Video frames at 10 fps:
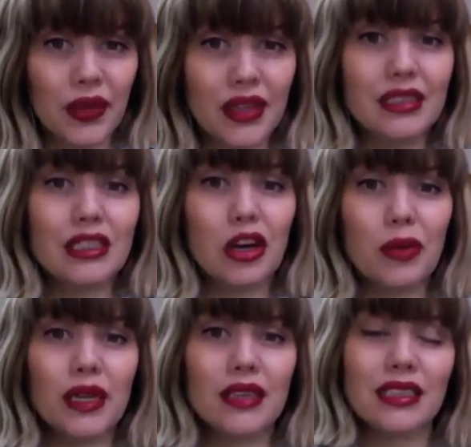in
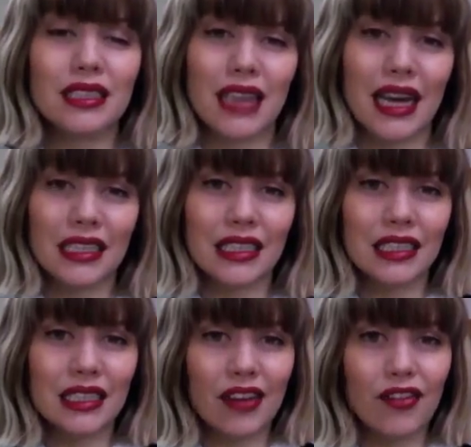determining the
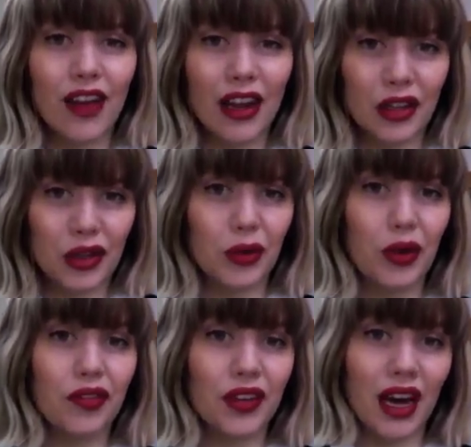status and value
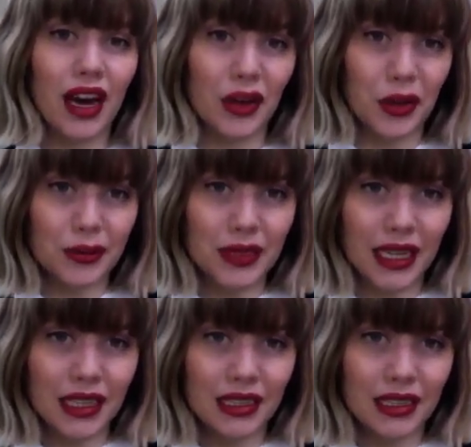of an art
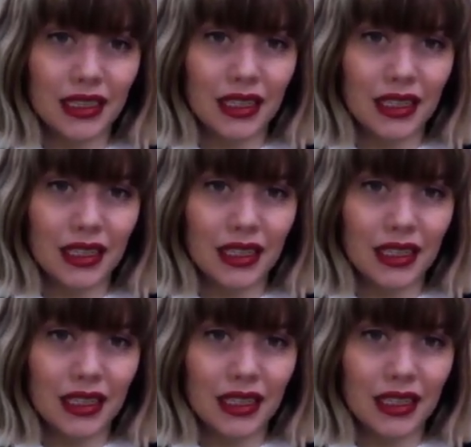object,